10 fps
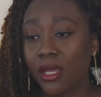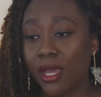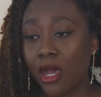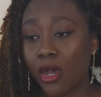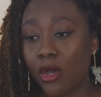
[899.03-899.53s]

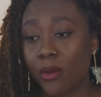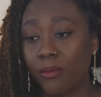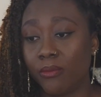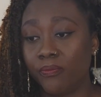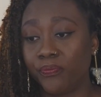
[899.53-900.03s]

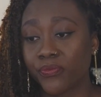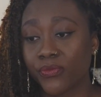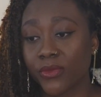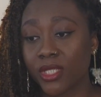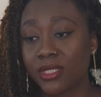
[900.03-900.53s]
um
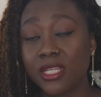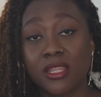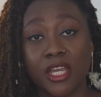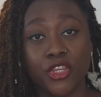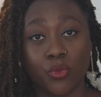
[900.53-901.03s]
see
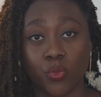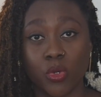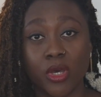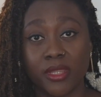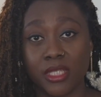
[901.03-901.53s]
that you're
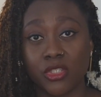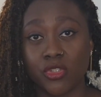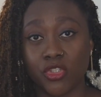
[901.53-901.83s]
worthy to